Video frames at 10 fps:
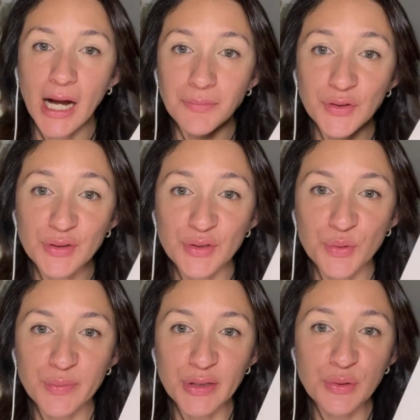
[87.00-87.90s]
I'm going to
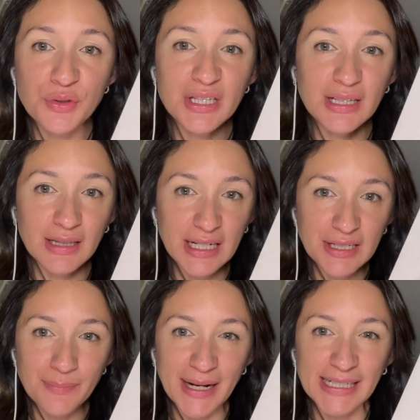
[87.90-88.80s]
be using this
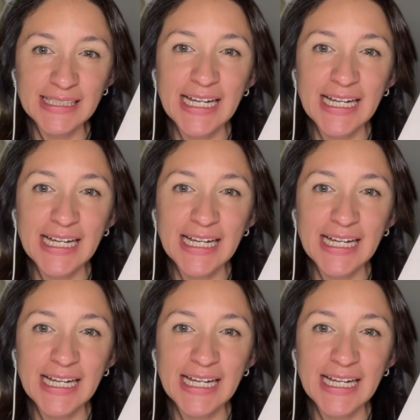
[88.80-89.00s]
palette.